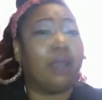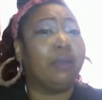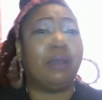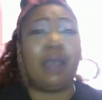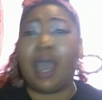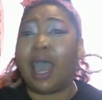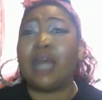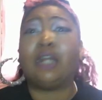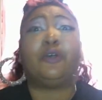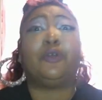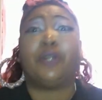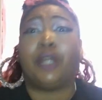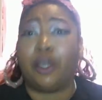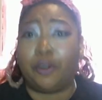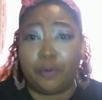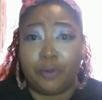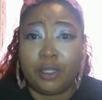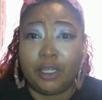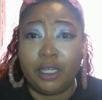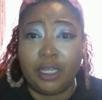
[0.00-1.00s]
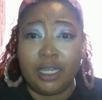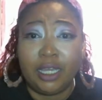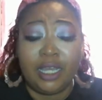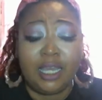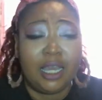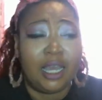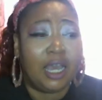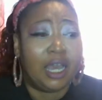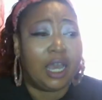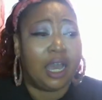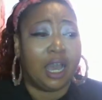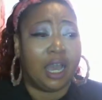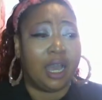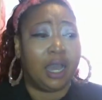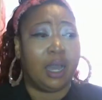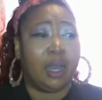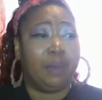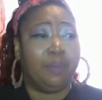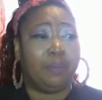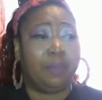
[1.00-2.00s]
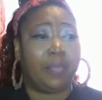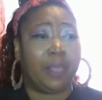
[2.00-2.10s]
I don't know.